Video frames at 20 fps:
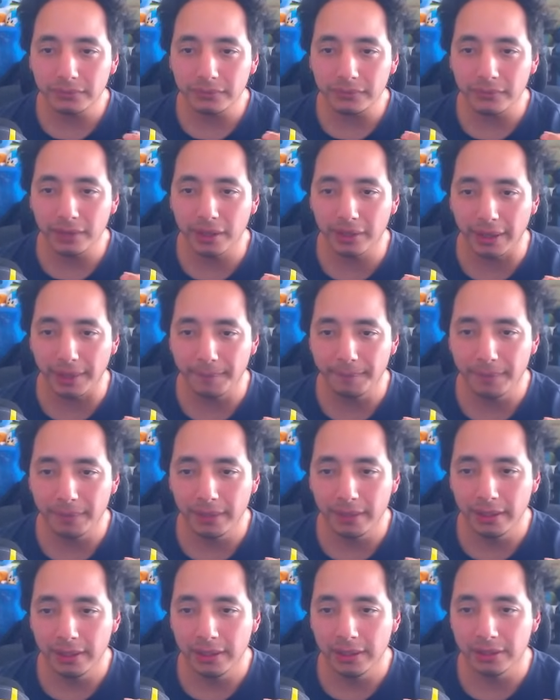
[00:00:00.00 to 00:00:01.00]
Okay,
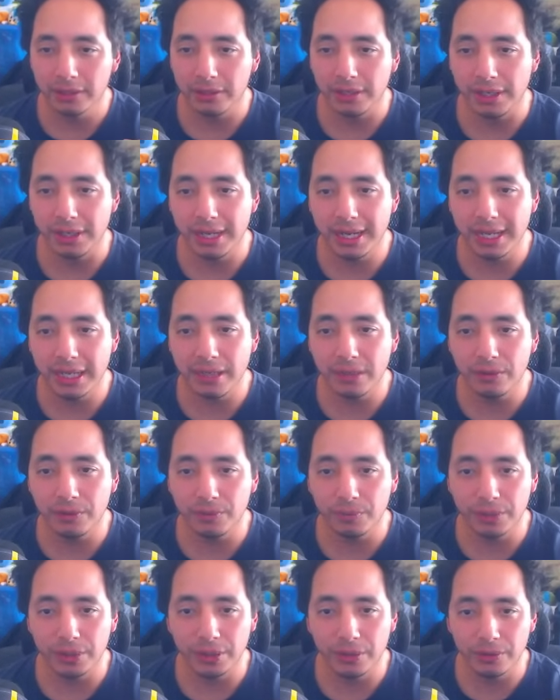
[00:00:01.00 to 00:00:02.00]
so then now
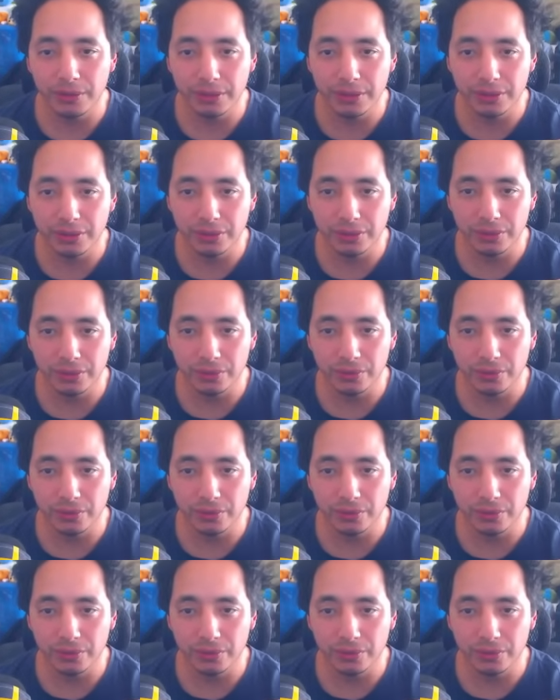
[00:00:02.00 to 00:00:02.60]
we go into